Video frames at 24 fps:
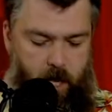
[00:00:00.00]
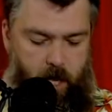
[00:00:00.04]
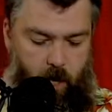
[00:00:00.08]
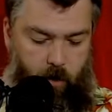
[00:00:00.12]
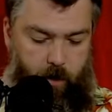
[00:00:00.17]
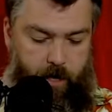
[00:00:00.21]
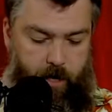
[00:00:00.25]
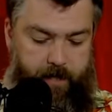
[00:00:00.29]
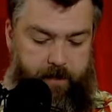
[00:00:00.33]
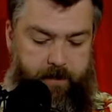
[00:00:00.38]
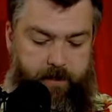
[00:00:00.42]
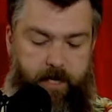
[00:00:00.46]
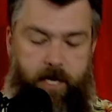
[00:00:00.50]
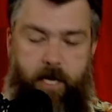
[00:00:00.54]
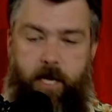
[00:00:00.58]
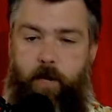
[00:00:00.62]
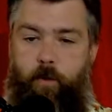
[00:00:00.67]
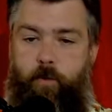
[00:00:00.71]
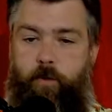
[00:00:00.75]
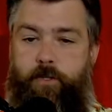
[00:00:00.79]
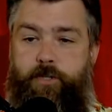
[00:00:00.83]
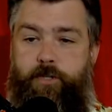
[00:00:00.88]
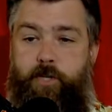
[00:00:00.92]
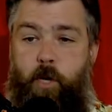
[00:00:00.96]
All right,
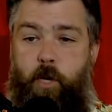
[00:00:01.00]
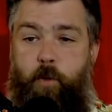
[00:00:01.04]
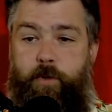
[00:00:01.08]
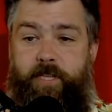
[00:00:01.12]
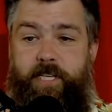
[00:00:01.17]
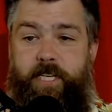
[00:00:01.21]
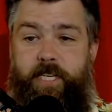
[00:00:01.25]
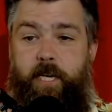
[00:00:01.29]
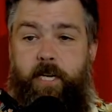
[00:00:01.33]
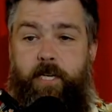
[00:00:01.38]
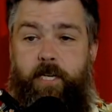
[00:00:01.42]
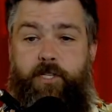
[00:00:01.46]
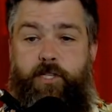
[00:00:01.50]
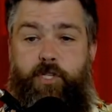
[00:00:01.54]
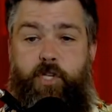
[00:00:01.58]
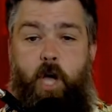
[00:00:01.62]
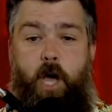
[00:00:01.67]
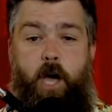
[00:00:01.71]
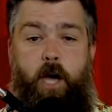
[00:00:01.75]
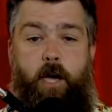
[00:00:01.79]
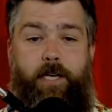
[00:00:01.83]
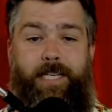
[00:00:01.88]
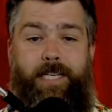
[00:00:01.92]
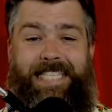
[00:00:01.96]
we'll start with the
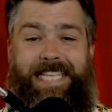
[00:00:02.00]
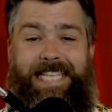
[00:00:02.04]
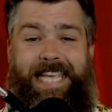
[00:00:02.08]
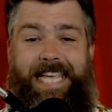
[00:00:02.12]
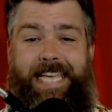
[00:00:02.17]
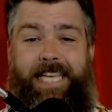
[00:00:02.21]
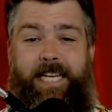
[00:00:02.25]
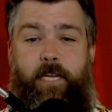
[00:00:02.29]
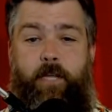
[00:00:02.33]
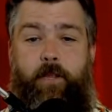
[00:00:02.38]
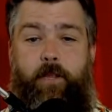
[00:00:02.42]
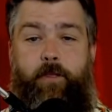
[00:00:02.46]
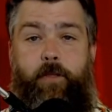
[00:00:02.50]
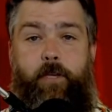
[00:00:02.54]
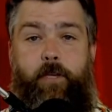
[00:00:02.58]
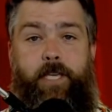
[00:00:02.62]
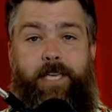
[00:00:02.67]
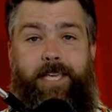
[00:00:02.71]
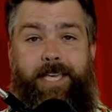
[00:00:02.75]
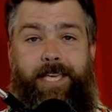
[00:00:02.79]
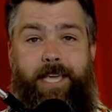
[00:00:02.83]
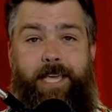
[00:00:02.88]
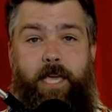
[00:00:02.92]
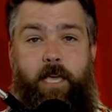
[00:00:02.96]
songs in the
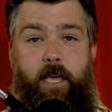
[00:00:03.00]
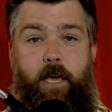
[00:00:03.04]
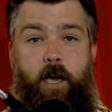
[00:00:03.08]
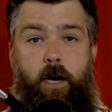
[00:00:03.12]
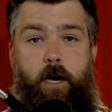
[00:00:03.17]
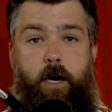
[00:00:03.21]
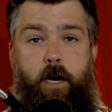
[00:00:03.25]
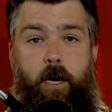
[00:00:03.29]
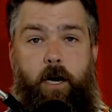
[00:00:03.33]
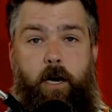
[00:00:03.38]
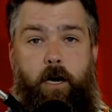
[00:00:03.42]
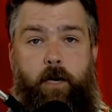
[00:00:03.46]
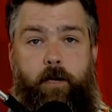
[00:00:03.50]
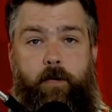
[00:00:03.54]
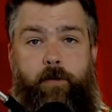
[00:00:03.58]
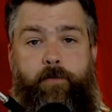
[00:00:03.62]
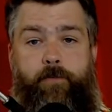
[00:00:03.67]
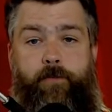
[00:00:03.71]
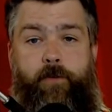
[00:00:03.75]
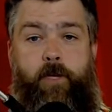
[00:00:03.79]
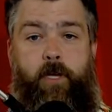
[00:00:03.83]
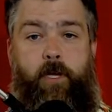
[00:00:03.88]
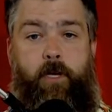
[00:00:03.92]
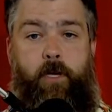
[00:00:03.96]
key
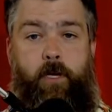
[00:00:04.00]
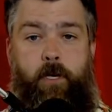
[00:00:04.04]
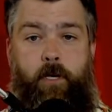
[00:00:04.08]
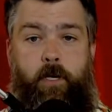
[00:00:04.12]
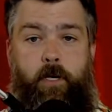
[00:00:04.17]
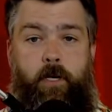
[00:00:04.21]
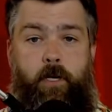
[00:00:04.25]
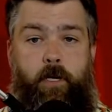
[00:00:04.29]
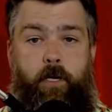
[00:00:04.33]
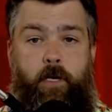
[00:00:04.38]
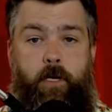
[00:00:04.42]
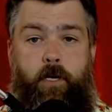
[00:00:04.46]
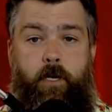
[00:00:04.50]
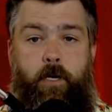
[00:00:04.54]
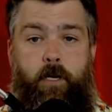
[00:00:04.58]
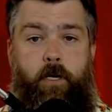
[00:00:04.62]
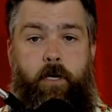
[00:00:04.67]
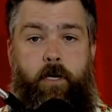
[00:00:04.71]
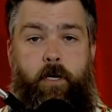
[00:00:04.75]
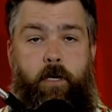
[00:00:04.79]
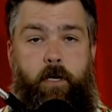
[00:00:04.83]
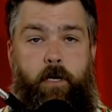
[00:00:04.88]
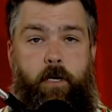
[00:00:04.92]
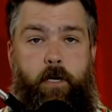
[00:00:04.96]
of...
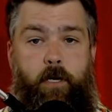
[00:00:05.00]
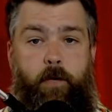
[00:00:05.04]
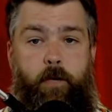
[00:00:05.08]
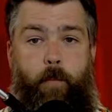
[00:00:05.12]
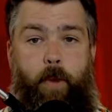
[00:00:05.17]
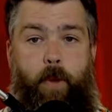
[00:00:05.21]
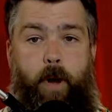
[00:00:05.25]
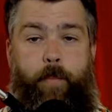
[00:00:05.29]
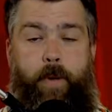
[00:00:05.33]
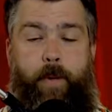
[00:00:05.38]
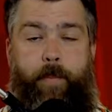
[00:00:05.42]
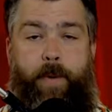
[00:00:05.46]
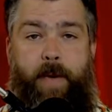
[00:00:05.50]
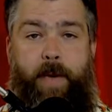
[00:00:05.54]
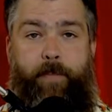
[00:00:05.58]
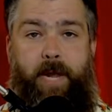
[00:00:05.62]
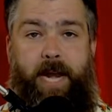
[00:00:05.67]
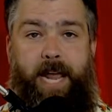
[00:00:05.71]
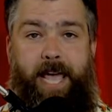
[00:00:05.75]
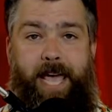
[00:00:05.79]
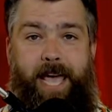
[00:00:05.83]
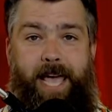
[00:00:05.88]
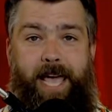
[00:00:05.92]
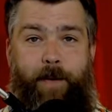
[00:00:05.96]

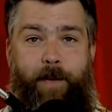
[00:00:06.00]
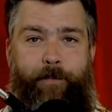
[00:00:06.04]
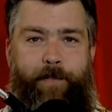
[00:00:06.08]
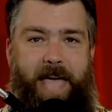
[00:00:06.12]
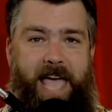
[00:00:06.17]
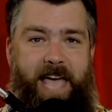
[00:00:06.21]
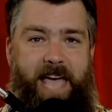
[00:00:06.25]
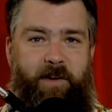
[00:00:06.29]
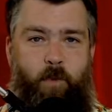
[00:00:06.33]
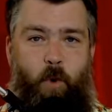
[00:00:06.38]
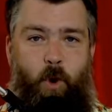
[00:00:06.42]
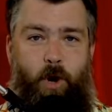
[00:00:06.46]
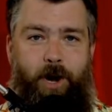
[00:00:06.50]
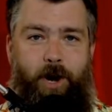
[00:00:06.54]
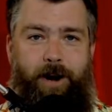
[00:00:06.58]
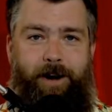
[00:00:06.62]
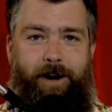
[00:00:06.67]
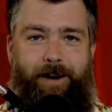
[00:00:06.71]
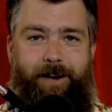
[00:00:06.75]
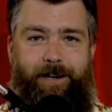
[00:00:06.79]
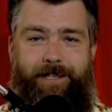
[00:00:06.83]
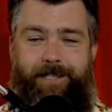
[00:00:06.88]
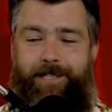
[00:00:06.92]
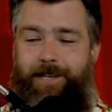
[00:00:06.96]
Bad
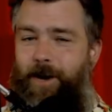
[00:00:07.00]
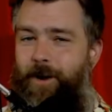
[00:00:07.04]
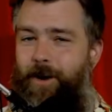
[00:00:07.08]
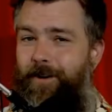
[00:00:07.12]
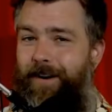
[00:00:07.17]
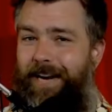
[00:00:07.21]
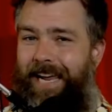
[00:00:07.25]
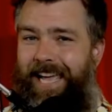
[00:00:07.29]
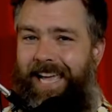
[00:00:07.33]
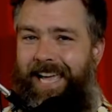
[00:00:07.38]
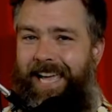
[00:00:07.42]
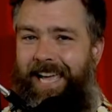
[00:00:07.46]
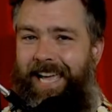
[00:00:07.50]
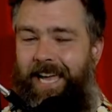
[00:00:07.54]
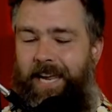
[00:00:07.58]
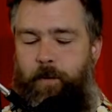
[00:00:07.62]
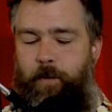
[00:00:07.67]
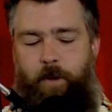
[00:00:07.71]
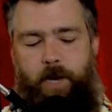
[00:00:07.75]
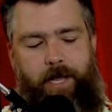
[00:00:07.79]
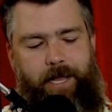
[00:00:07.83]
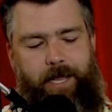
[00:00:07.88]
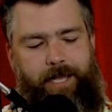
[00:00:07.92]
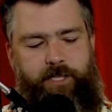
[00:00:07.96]
words. All right.
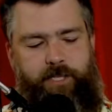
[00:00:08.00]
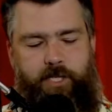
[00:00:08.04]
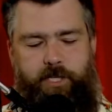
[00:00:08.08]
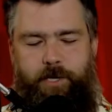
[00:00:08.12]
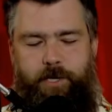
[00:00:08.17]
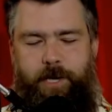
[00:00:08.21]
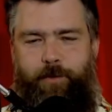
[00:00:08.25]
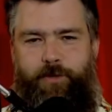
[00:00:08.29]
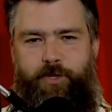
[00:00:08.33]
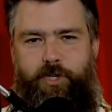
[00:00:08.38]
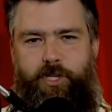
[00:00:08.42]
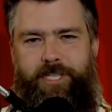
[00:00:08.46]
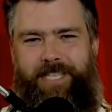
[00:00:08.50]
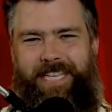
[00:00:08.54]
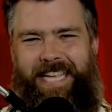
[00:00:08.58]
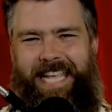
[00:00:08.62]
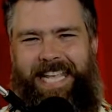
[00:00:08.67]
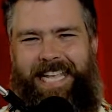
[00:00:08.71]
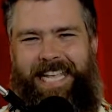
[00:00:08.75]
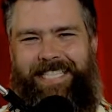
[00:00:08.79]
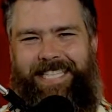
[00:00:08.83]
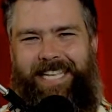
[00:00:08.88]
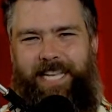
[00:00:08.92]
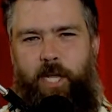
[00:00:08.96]
Well, I was just
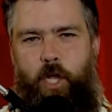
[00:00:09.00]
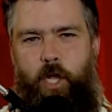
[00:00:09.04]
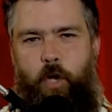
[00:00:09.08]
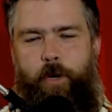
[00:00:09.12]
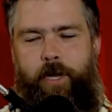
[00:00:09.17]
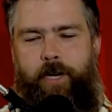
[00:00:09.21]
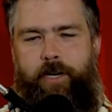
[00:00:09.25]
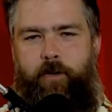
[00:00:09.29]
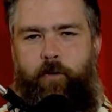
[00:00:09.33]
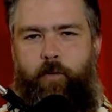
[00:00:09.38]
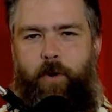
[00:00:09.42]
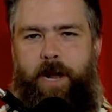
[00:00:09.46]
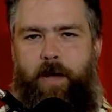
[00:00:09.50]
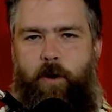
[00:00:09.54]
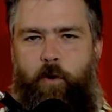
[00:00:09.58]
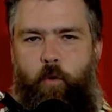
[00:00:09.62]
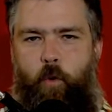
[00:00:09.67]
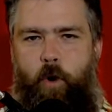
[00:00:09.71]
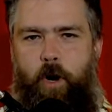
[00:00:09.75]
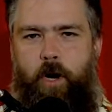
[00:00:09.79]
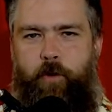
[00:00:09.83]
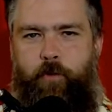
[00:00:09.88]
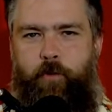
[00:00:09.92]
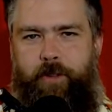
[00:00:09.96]
easing you in round
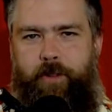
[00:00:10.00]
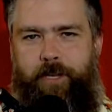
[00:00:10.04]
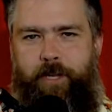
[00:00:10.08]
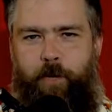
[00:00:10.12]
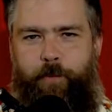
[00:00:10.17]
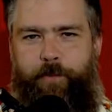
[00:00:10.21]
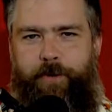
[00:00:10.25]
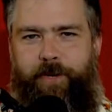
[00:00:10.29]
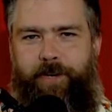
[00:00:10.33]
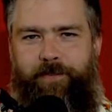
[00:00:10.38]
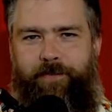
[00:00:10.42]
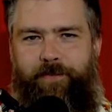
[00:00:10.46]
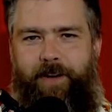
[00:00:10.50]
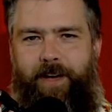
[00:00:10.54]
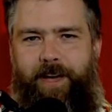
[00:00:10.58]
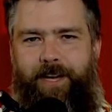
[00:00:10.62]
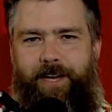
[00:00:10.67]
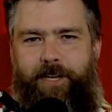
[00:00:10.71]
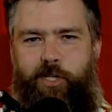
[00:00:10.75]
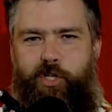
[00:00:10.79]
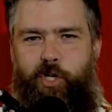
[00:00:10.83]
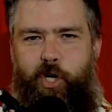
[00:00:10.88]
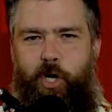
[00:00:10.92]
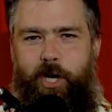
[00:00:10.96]
1 with a little bit
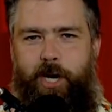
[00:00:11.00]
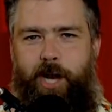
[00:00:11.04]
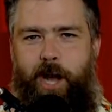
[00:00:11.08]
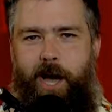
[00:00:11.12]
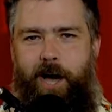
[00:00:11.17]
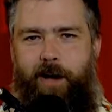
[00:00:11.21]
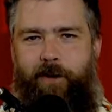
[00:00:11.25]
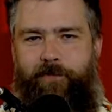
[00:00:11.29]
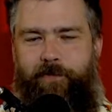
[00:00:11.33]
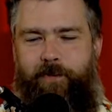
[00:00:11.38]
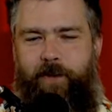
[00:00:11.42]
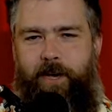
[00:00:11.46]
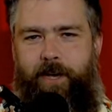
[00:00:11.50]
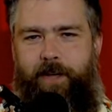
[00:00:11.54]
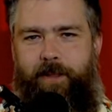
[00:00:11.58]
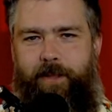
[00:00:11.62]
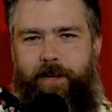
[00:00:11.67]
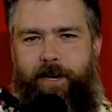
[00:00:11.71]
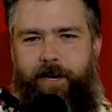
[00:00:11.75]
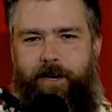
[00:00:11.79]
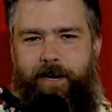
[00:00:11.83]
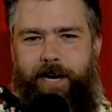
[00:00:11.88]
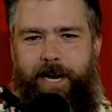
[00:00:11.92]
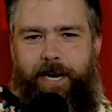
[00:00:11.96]
of jerk off
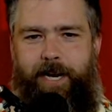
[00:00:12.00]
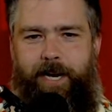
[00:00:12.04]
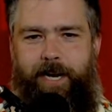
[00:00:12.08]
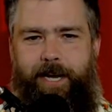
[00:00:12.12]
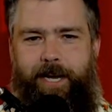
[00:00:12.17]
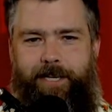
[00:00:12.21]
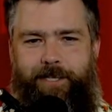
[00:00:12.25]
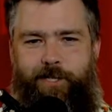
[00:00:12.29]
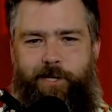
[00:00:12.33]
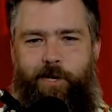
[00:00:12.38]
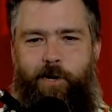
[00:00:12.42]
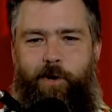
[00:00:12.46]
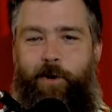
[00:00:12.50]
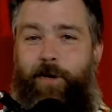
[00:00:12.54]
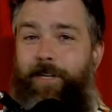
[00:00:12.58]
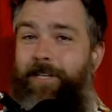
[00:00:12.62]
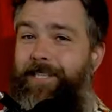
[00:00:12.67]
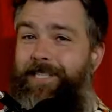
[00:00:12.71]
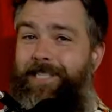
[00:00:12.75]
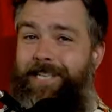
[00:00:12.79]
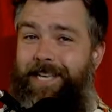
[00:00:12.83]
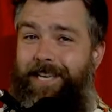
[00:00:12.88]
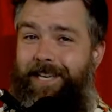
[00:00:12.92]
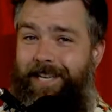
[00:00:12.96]
there, and so
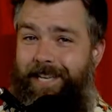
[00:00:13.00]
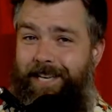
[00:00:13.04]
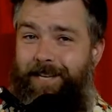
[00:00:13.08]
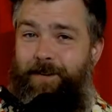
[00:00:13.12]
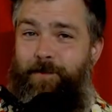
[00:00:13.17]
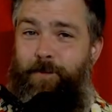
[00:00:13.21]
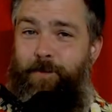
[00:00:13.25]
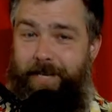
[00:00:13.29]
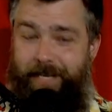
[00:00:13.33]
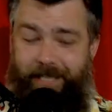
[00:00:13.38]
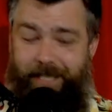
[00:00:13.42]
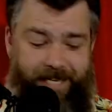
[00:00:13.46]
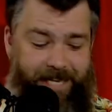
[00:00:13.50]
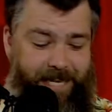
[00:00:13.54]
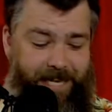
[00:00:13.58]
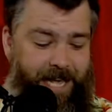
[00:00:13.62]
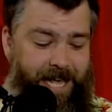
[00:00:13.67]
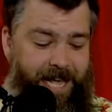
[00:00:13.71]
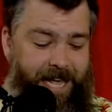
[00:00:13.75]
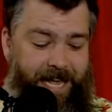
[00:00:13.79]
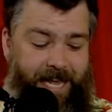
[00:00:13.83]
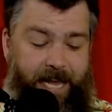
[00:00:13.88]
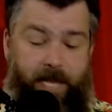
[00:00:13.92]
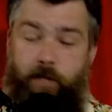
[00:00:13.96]
let's get really
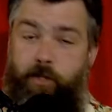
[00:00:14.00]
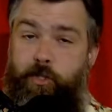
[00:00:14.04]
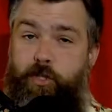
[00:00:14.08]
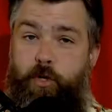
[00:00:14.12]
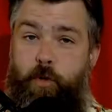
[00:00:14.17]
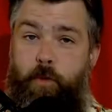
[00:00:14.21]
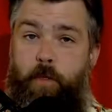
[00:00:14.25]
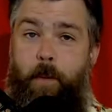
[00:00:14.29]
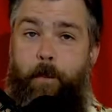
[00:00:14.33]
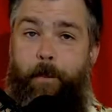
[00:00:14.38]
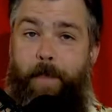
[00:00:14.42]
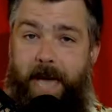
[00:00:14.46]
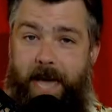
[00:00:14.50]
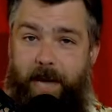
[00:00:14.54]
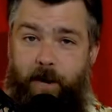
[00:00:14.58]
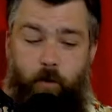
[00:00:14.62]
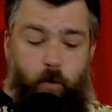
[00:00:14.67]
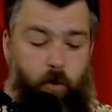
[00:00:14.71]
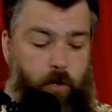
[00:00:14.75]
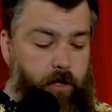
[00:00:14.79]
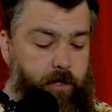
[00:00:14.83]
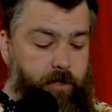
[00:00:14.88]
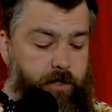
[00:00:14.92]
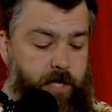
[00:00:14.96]
into the bad
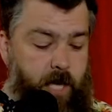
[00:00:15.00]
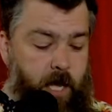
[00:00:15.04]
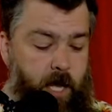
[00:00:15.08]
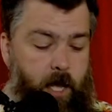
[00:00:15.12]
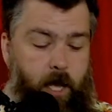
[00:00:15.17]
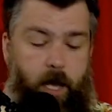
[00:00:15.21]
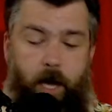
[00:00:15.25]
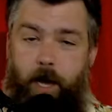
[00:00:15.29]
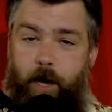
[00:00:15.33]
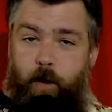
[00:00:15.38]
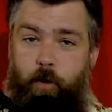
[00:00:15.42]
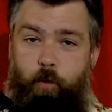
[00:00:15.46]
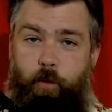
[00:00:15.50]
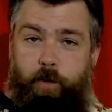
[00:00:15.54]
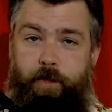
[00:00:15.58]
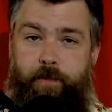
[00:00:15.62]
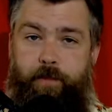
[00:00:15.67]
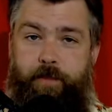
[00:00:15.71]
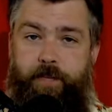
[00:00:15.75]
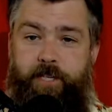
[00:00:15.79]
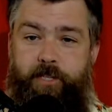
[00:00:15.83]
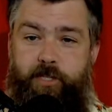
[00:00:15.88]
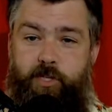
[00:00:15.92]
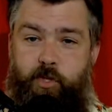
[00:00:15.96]
words
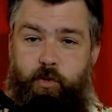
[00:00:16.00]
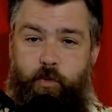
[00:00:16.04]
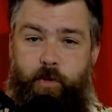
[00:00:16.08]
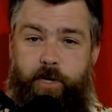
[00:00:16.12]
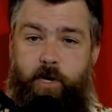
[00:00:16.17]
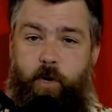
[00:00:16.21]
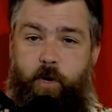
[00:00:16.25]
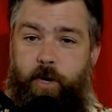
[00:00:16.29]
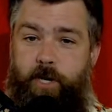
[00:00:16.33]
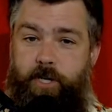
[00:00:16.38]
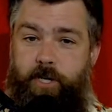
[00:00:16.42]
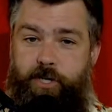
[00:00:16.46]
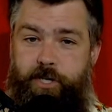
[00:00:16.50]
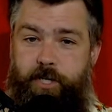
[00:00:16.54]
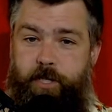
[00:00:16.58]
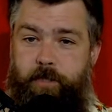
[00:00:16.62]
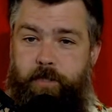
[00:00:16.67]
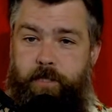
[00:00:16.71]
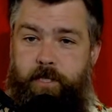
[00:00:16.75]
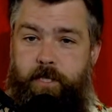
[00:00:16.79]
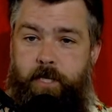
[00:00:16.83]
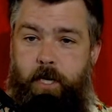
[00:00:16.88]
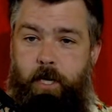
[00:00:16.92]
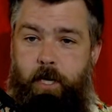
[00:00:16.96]
with these 3
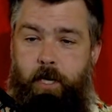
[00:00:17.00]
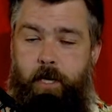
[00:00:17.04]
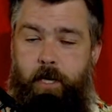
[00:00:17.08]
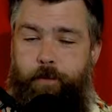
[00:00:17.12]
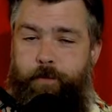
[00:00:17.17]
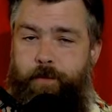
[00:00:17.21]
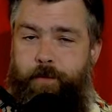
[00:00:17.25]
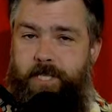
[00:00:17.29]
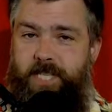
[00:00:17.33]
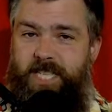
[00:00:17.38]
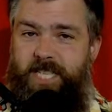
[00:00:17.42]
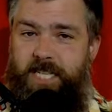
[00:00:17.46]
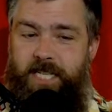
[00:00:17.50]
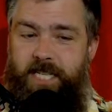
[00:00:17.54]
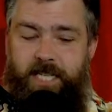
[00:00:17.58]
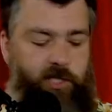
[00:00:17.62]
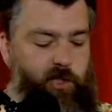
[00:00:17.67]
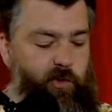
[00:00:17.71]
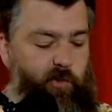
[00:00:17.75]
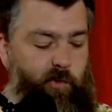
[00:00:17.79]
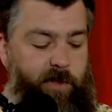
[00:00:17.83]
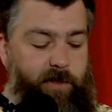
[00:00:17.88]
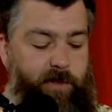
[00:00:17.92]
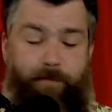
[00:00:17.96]
questions.
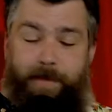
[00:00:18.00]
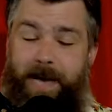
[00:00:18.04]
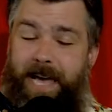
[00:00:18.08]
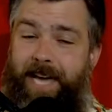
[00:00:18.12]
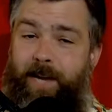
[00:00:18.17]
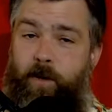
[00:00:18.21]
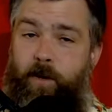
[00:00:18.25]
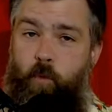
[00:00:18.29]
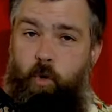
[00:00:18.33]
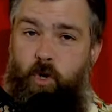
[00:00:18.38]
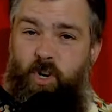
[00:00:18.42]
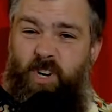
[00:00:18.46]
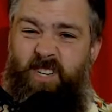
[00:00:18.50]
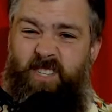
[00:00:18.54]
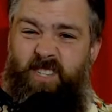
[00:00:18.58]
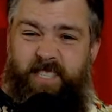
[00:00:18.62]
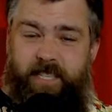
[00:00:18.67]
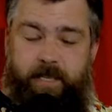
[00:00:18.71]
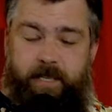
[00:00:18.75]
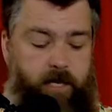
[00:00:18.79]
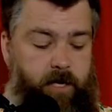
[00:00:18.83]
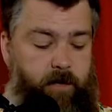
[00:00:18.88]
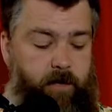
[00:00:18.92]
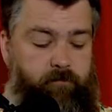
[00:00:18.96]
Songs with bad words
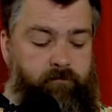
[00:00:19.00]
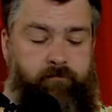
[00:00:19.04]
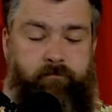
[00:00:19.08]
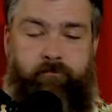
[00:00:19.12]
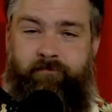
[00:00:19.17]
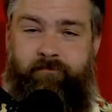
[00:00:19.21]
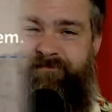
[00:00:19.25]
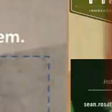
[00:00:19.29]
in them.